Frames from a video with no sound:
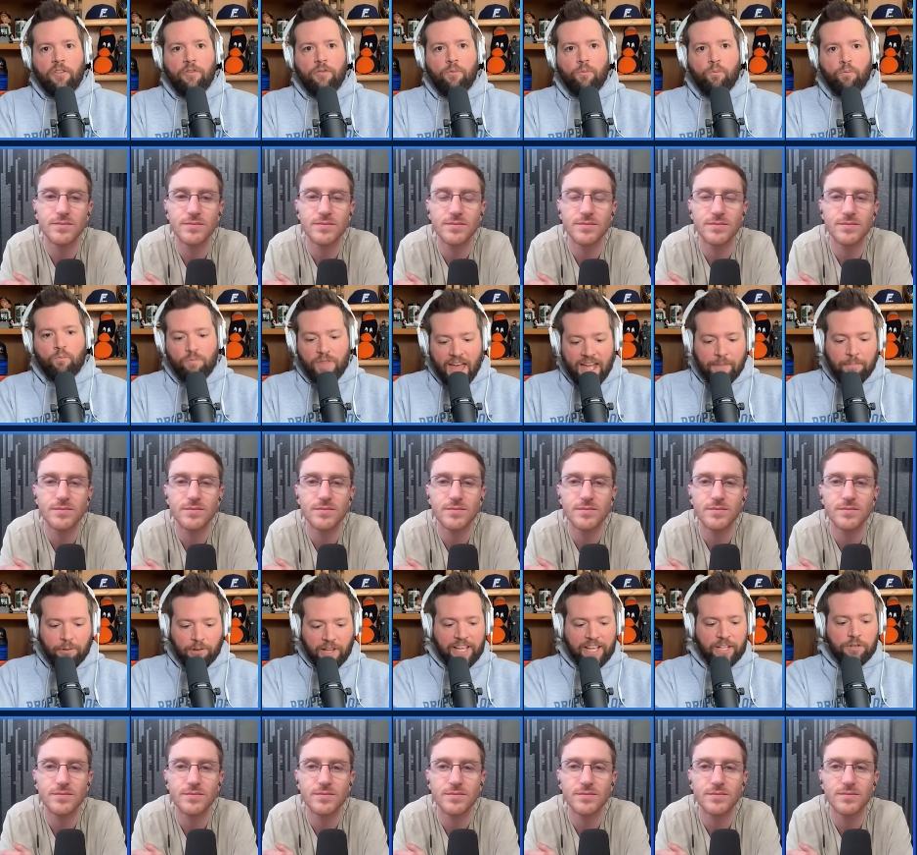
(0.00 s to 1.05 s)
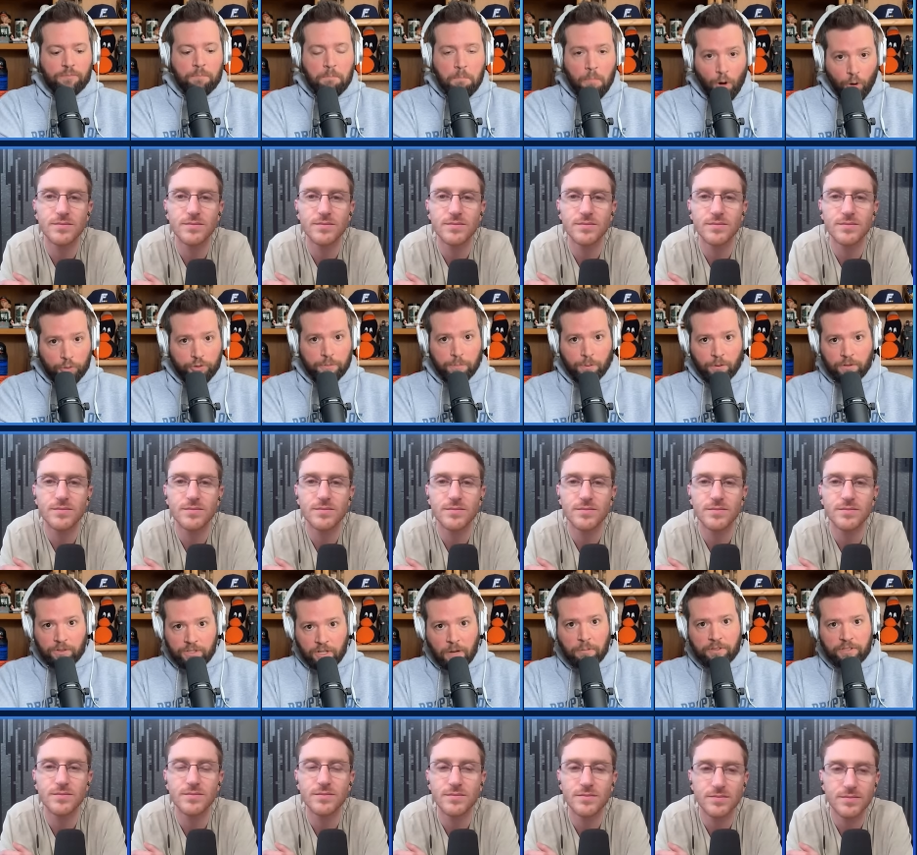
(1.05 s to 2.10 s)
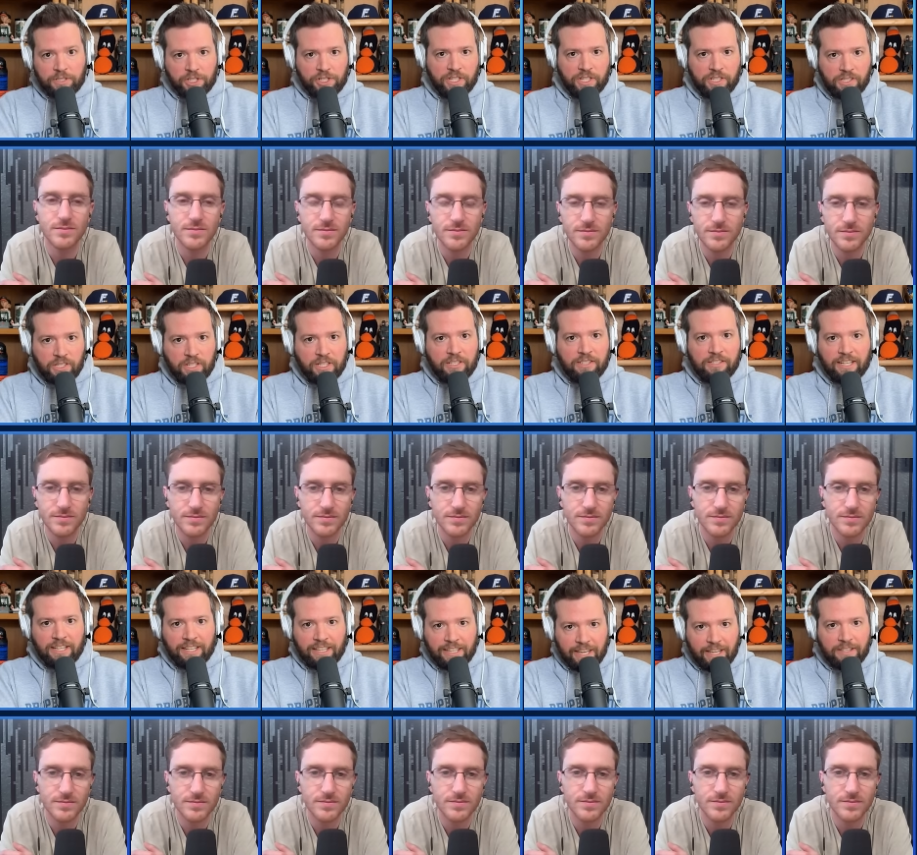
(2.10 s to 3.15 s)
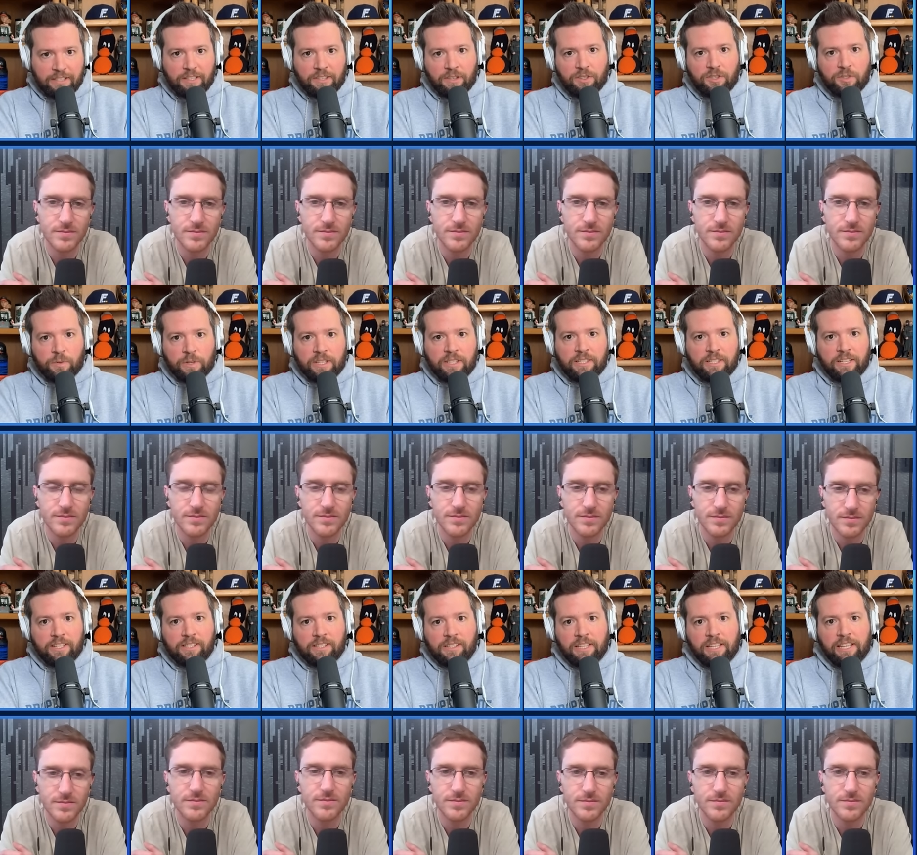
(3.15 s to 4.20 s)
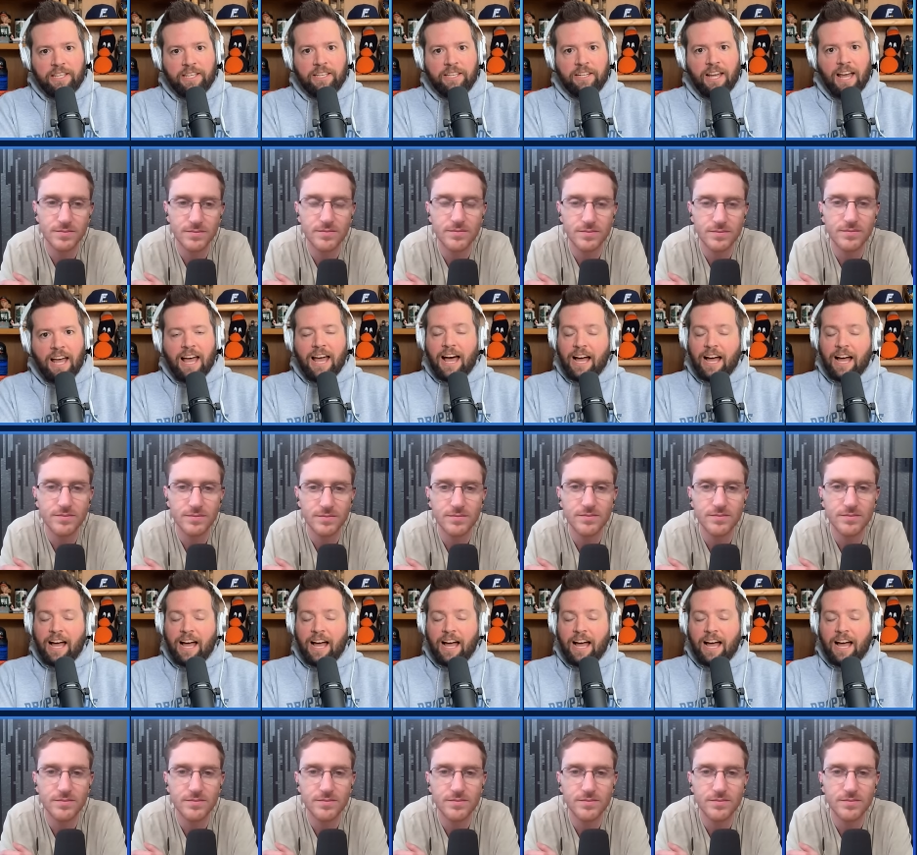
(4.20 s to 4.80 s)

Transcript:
Speaker 1: they played multiple double-digit seeds to get to the Sweet sixteen.